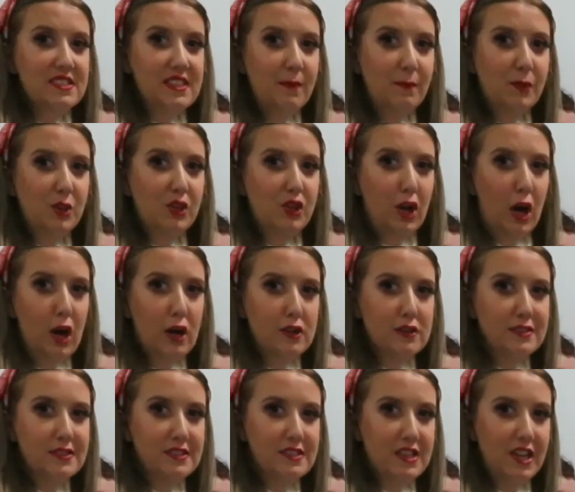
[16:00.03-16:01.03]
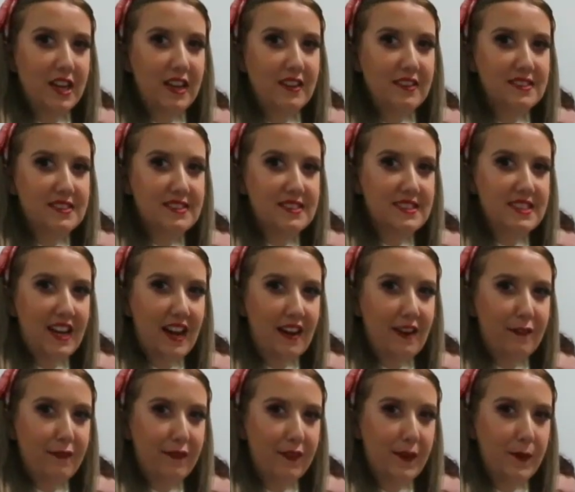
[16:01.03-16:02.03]
hear my teeth hitting the
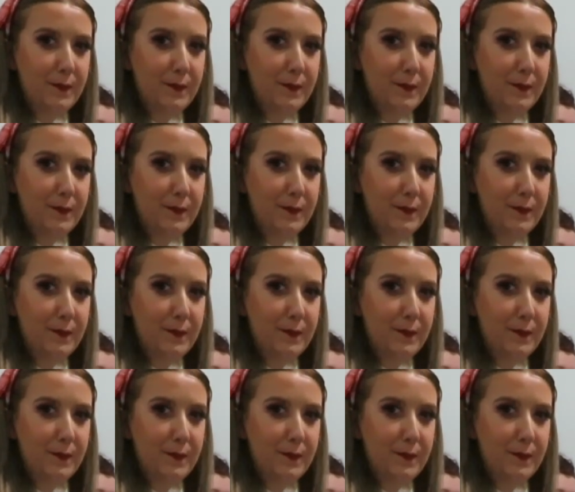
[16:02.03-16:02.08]
glass